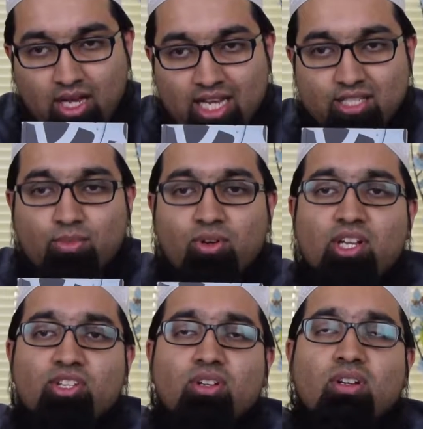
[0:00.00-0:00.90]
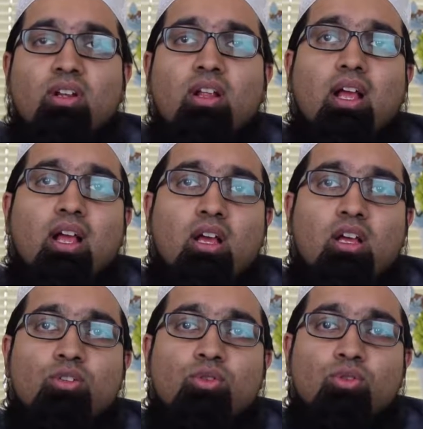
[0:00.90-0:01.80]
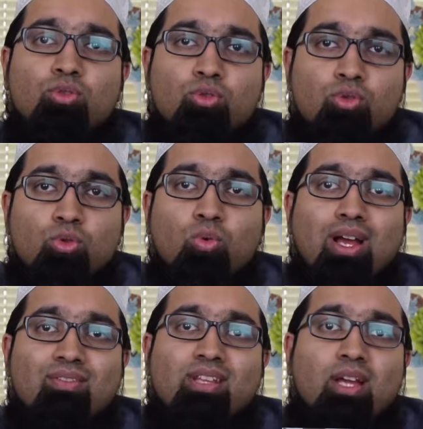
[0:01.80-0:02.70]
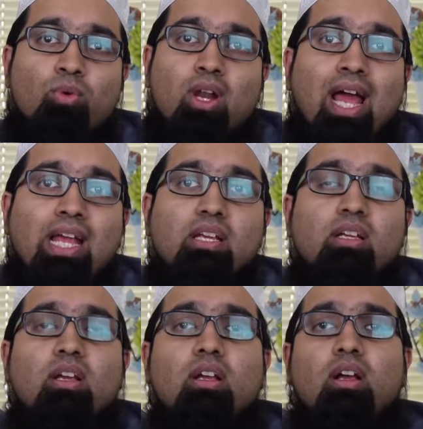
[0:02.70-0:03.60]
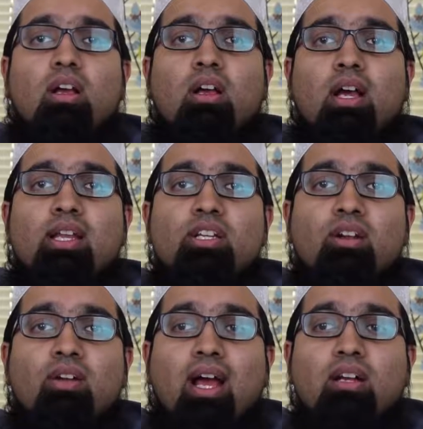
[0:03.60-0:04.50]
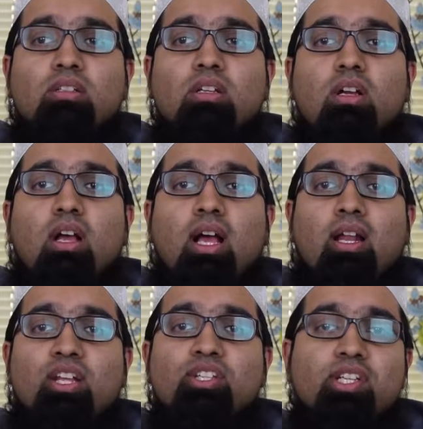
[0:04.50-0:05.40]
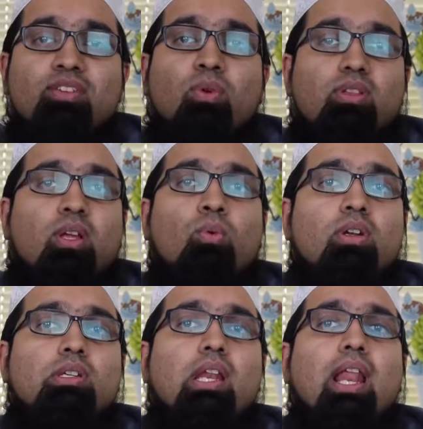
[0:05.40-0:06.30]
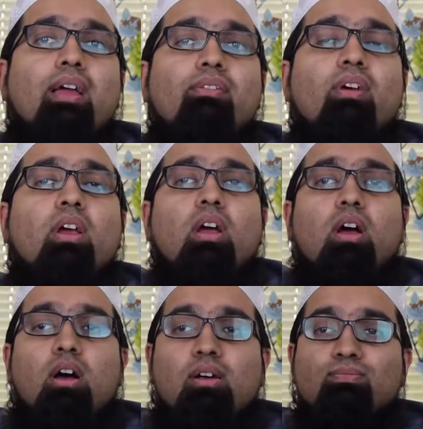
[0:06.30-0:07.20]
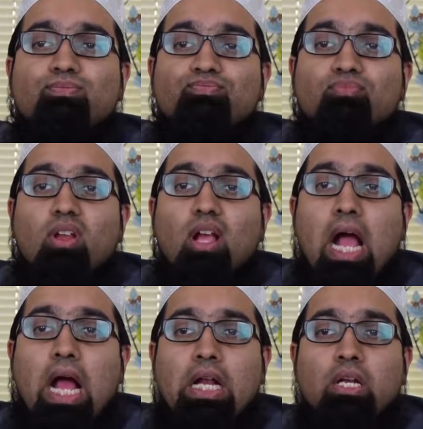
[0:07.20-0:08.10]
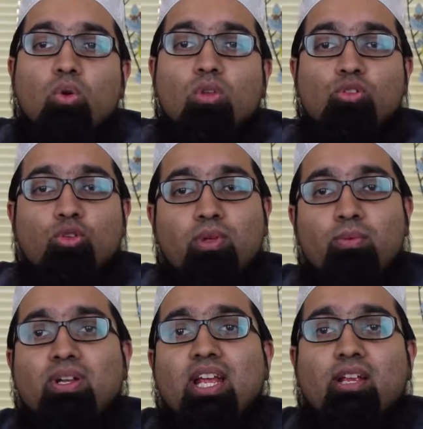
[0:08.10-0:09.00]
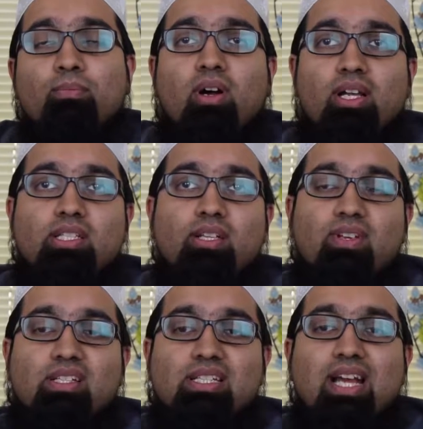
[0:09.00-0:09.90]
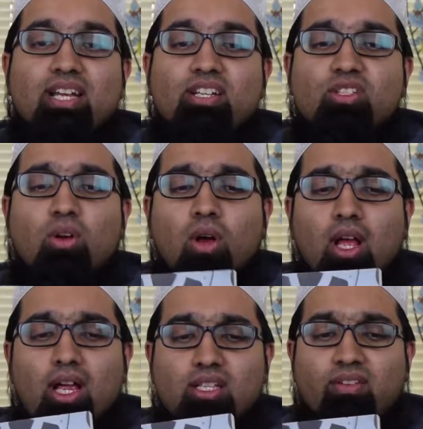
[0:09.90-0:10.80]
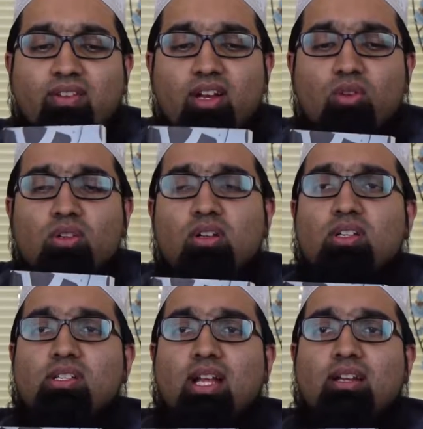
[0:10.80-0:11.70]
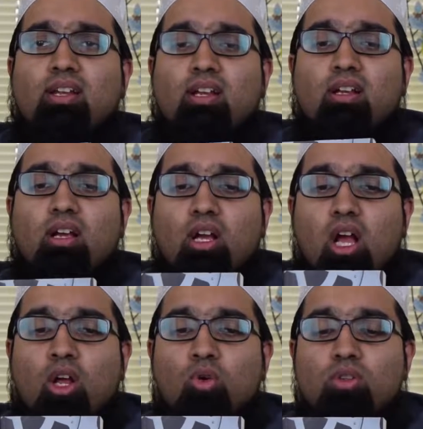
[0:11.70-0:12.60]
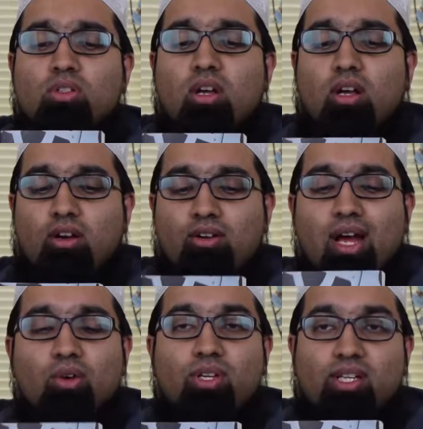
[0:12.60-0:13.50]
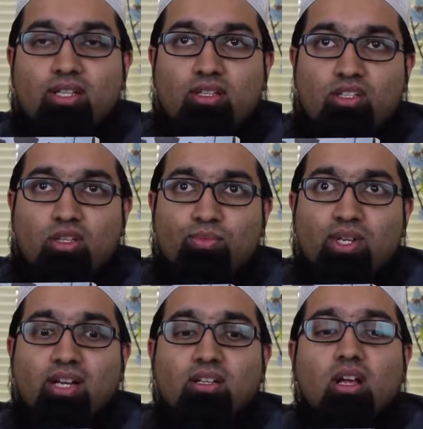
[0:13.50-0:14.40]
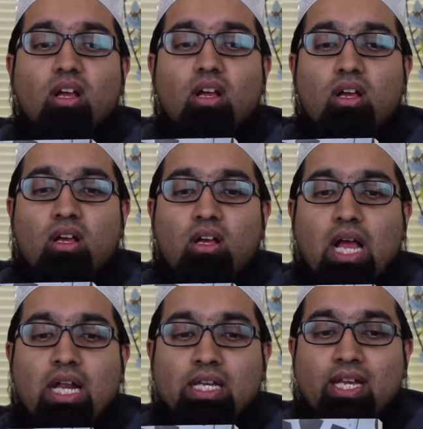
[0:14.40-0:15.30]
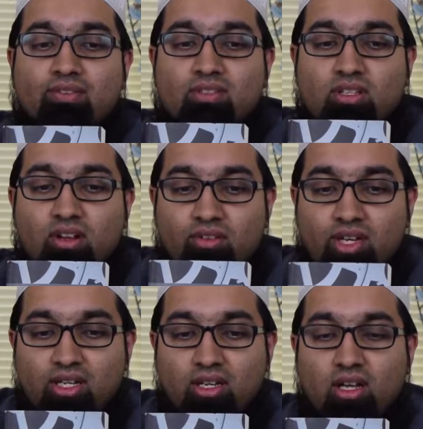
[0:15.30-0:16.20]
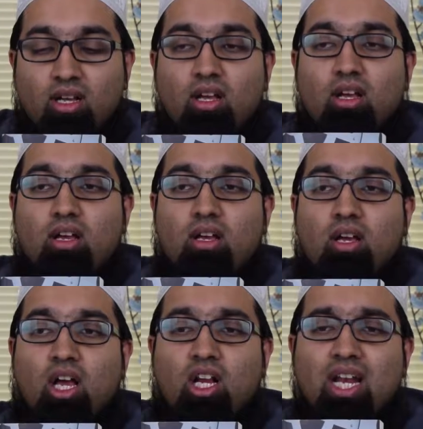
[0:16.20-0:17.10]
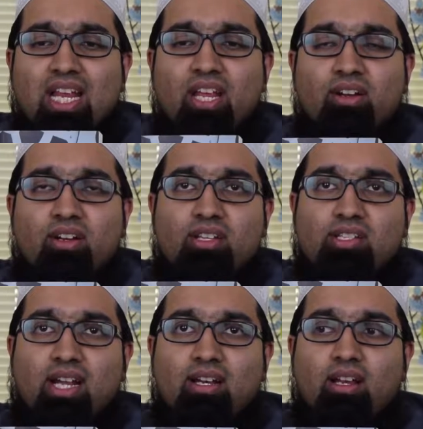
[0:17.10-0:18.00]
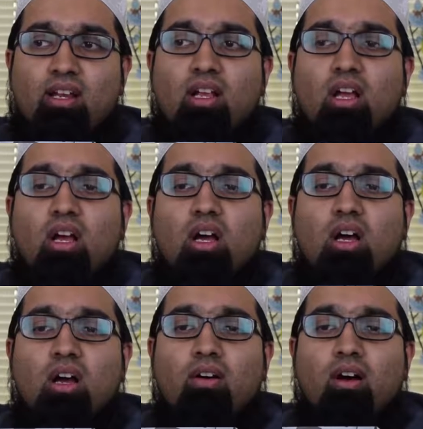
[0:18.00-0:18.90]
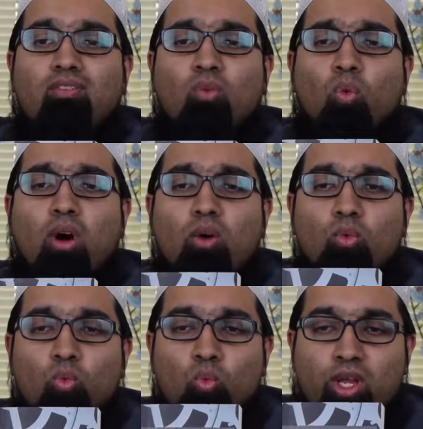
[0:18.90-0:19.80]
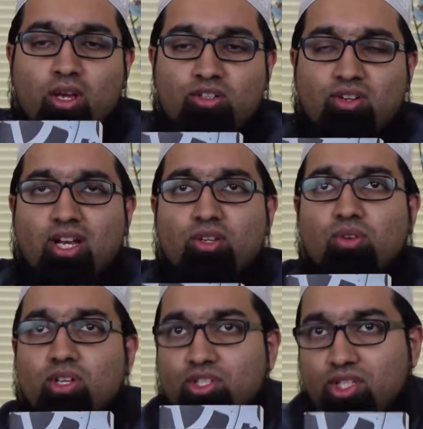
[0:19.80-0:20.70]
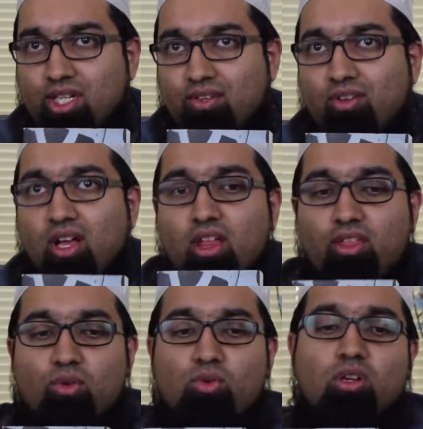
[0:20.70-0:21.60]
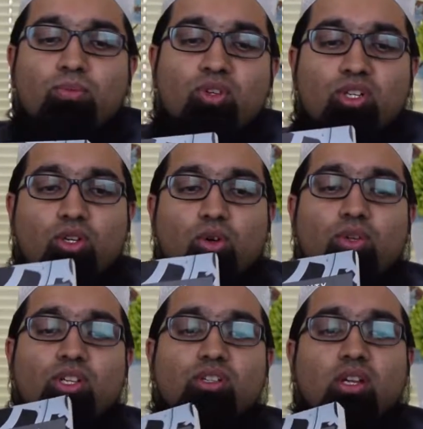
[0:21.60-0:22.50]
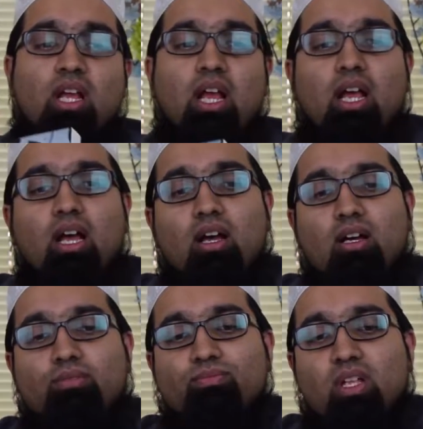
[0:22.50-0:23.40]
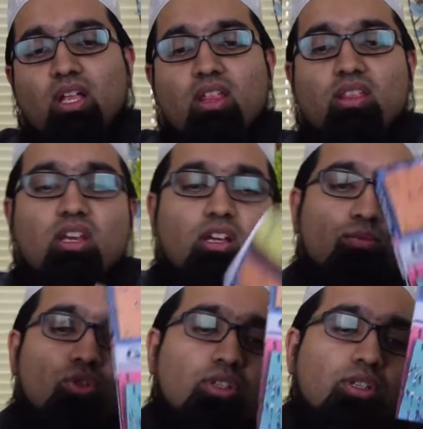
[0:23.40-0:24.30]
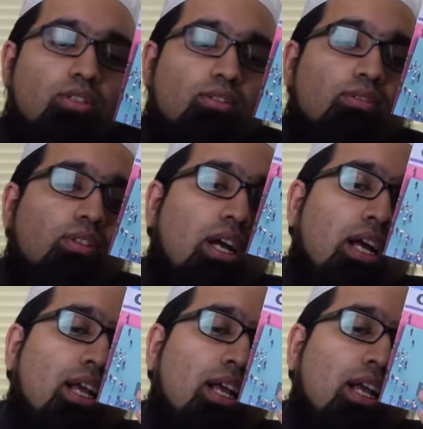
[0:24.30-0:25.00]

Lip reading: aspiration to do whatever they would like and interact and achieve what they want in life. And also people taking part in civic society. So it's a very good understanding, a good grounding in the subject, and gives the reader a clear understanding of what we are trying to achieve through community cohesion. Third book I